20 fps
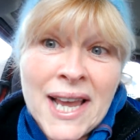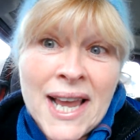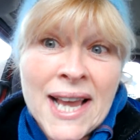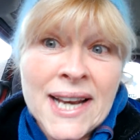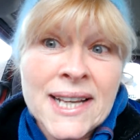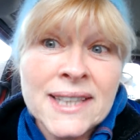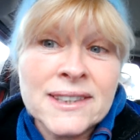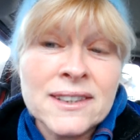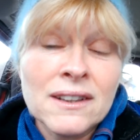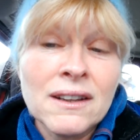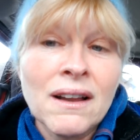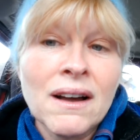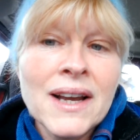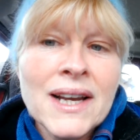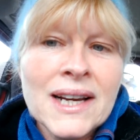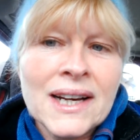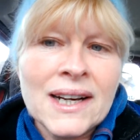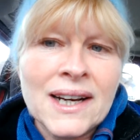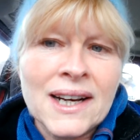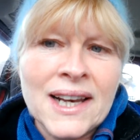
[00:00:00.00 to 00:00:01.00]
it is
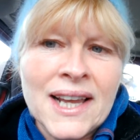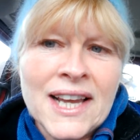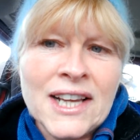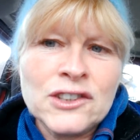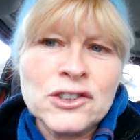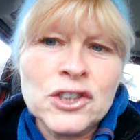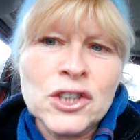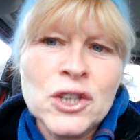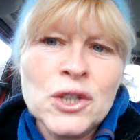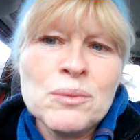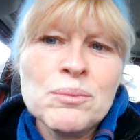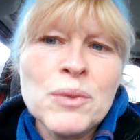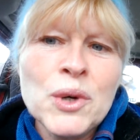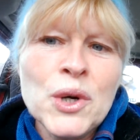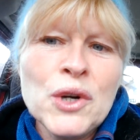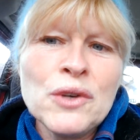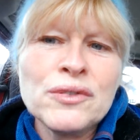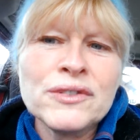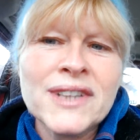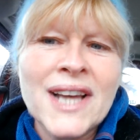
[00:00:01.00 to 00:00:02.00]
likely to
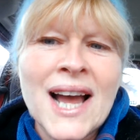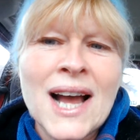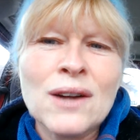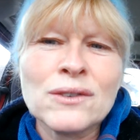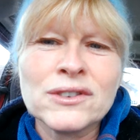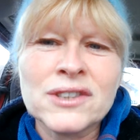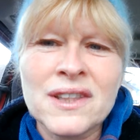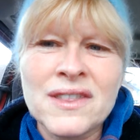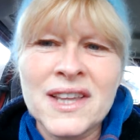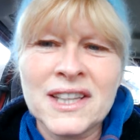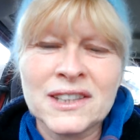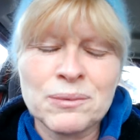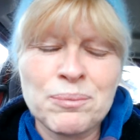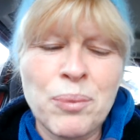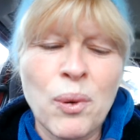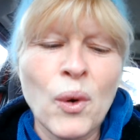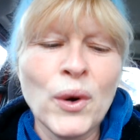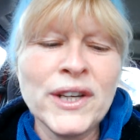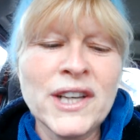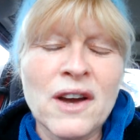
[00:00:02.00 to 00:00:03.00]
move down to this
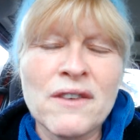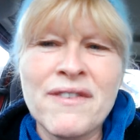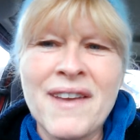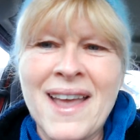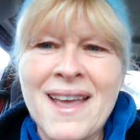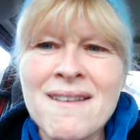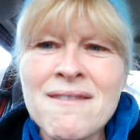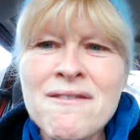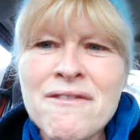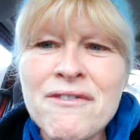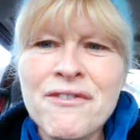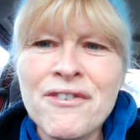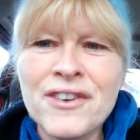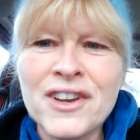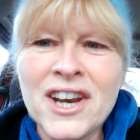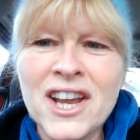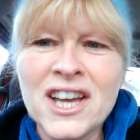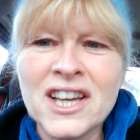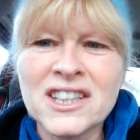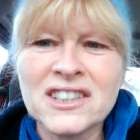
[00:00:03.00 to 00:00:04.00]
point of
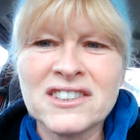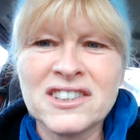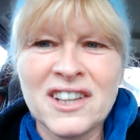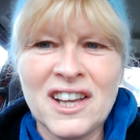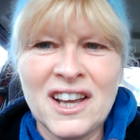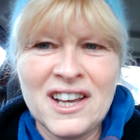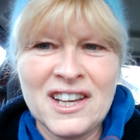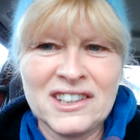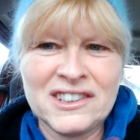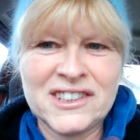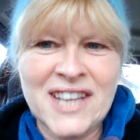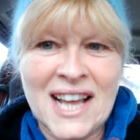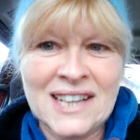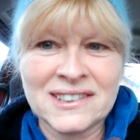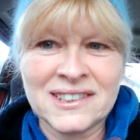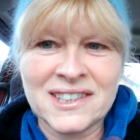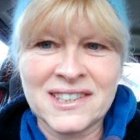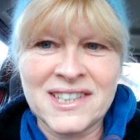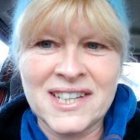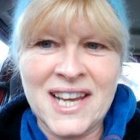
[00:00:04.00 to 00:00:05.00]
infinite
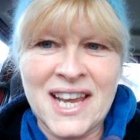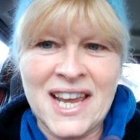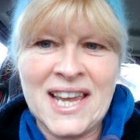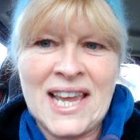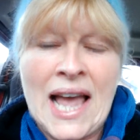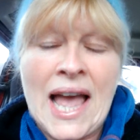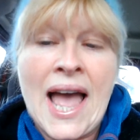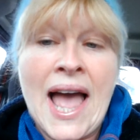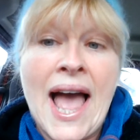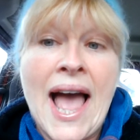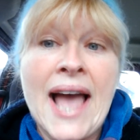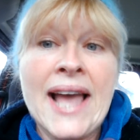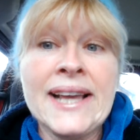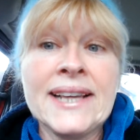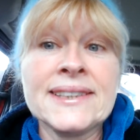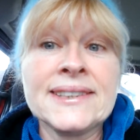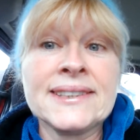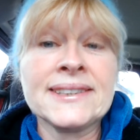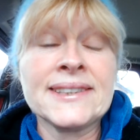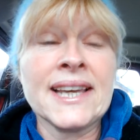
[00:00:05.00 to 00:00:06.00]
density,
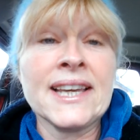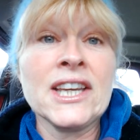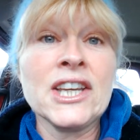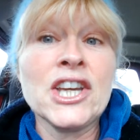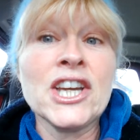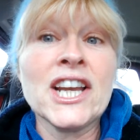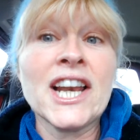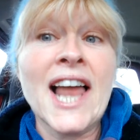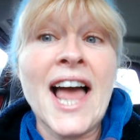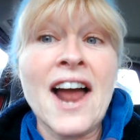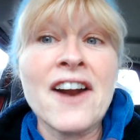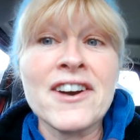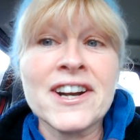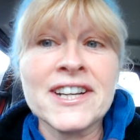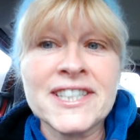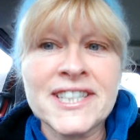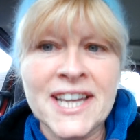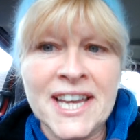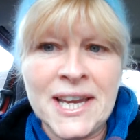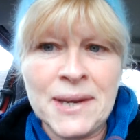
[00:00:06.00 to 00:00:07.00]
a
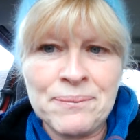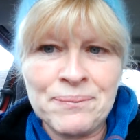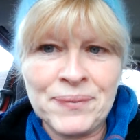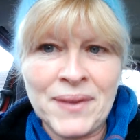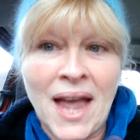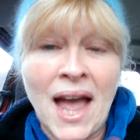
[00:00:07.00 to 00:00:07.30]
singularity.